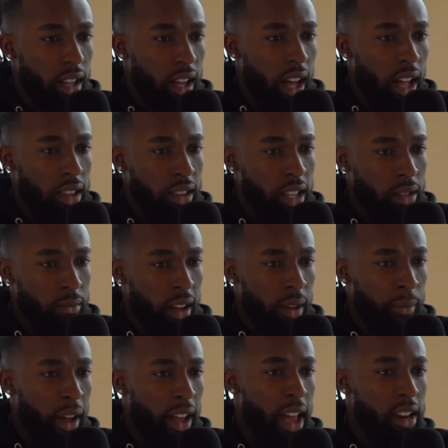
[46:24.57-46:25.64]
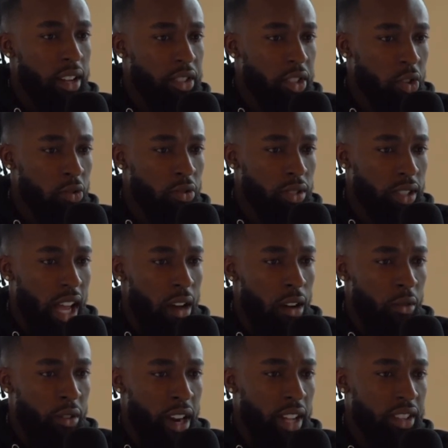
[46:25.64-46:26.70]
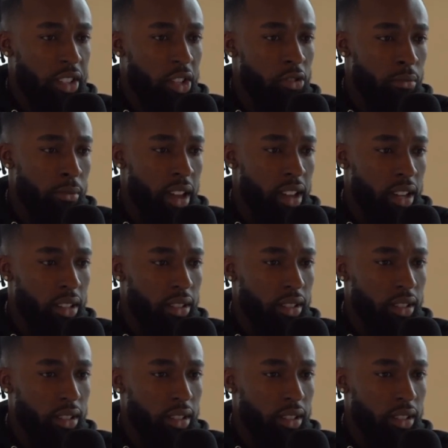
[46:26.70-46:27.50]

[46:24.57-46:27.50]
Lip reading: I think my attitude and how I reacted to it made it